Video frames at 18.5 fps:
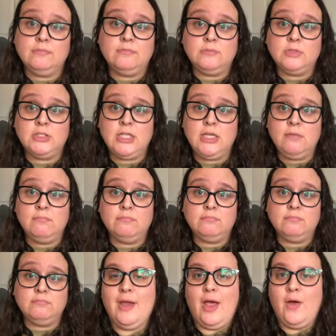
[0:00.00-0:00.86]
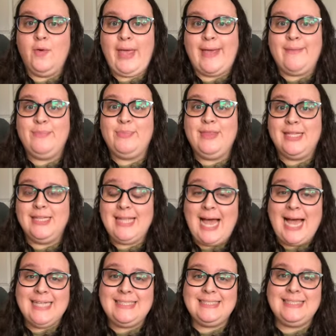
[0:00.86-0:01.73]
We'll see. Okay, the
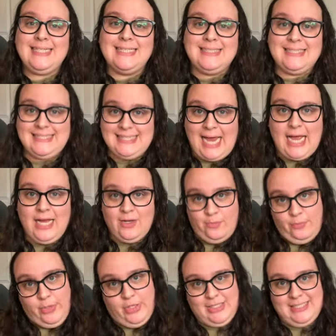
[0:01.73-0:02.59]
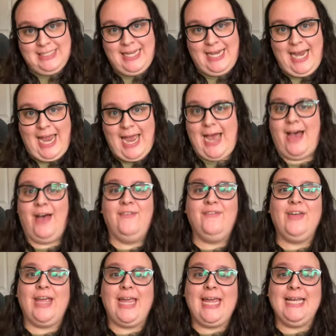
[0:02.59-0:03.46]
last stack of books that I
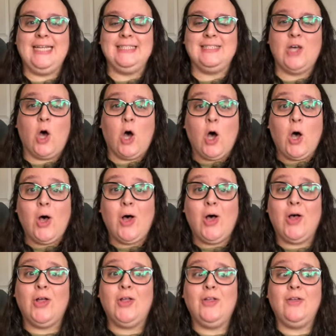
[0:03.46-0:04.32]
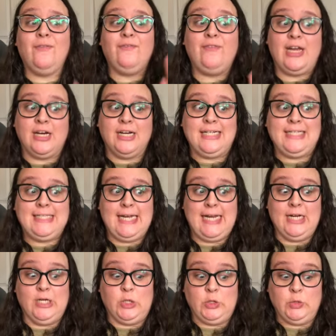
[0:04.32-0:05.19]
have is all fairy
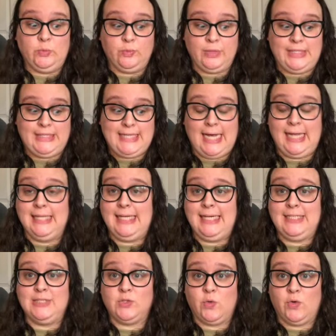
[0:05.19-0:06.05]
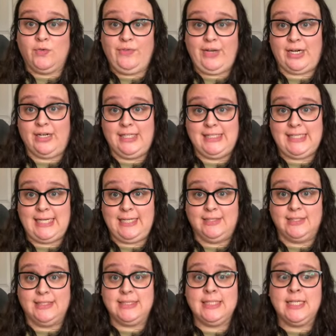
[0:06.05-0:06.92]
tale retellings or fairy
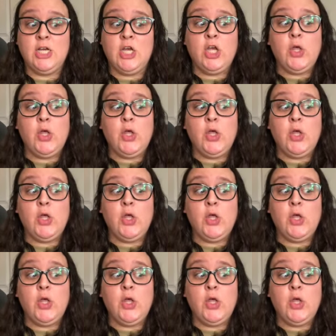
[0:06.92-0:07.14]
tales.